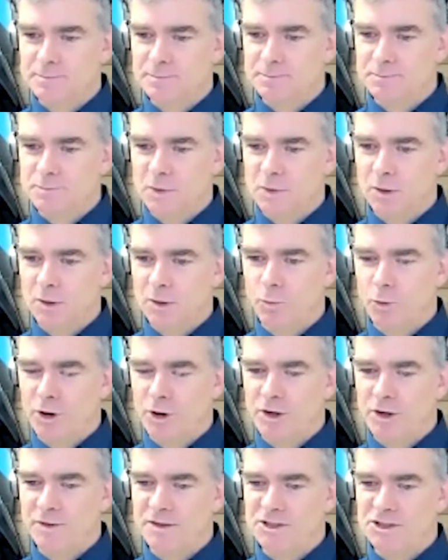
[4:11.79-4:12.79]

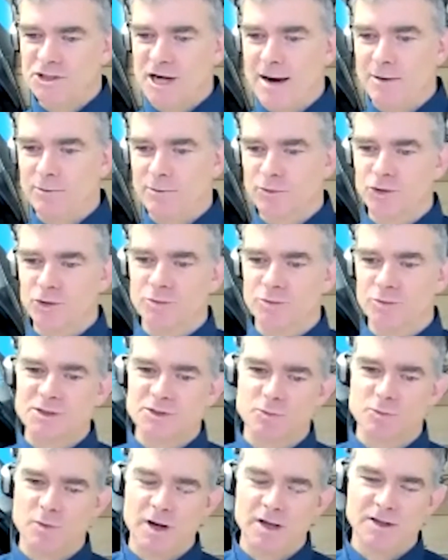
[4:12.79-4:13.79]
work in the chat room
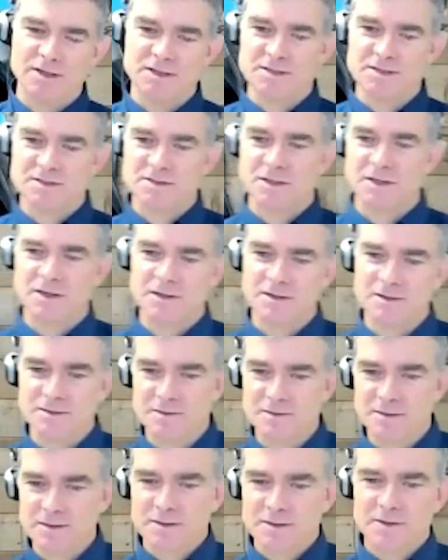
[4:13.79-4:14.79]
as well as the
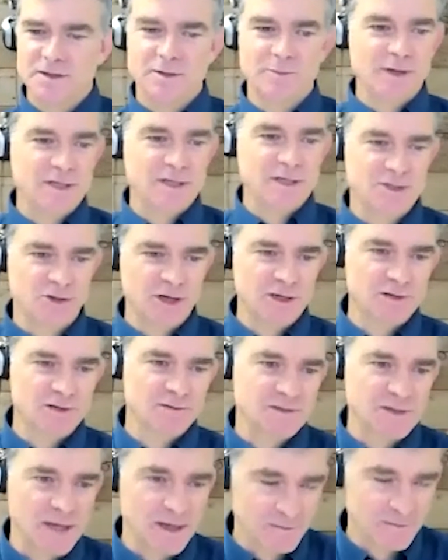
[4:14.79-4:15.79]
administrative
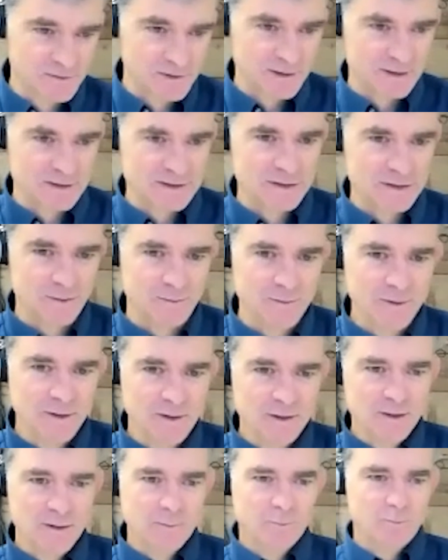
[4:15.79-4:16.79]
side of things. So
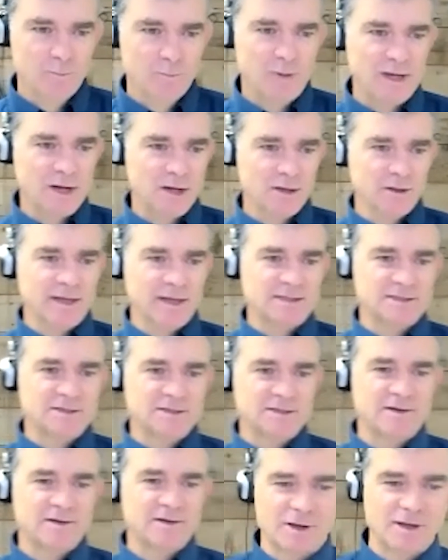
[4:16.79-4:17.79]
big collective
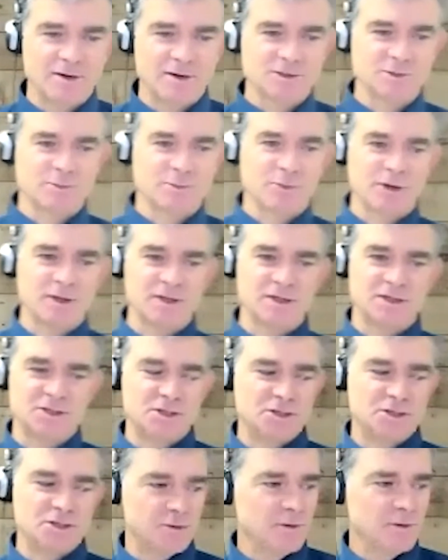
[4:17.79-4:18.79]
effort here to bring this
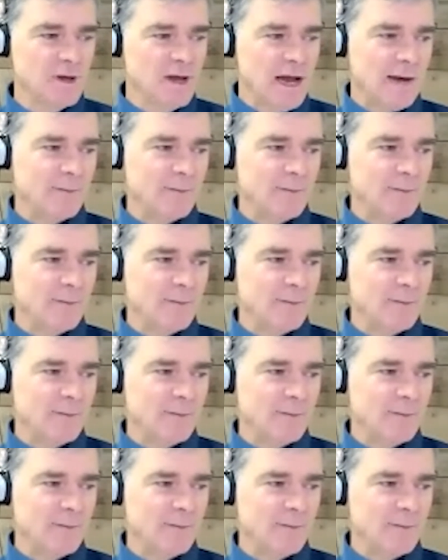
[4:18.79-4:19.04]
to you.